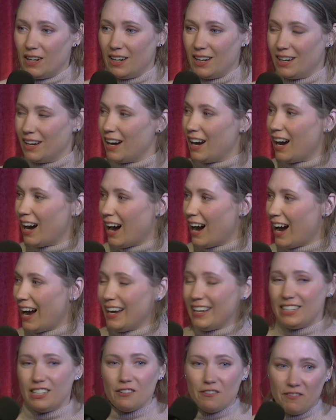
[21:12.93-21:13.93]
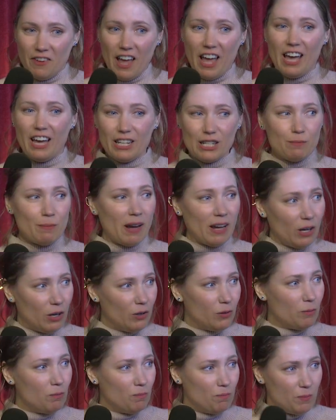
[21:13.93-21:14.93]
I defend my
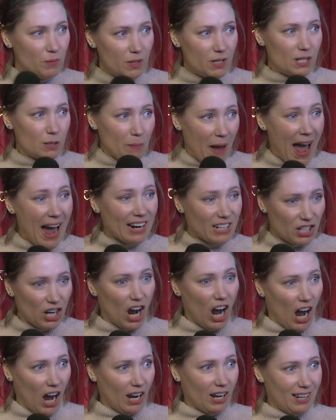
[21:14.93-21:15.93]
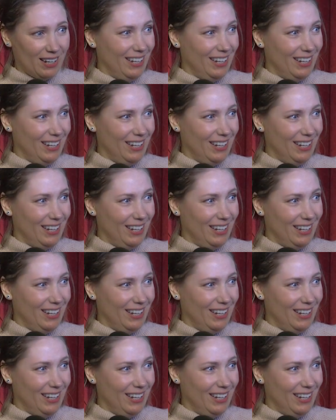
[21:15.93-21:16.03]
own smack talk.